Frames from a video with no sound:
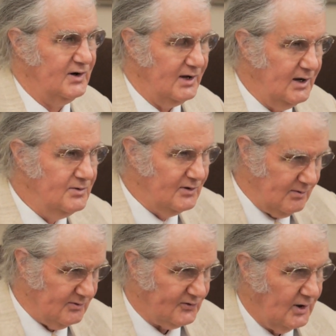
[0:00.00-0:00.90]
in the
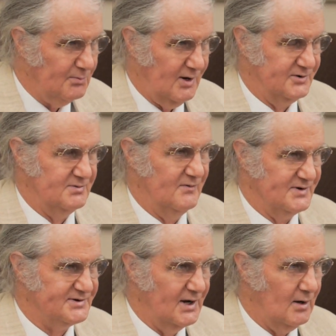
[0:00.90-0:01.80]
cytoplasm of the
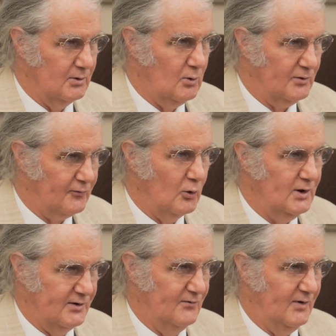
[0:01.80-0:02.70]
cell called the
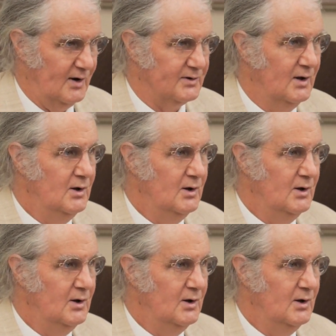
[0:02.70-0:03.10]
Froelich effect,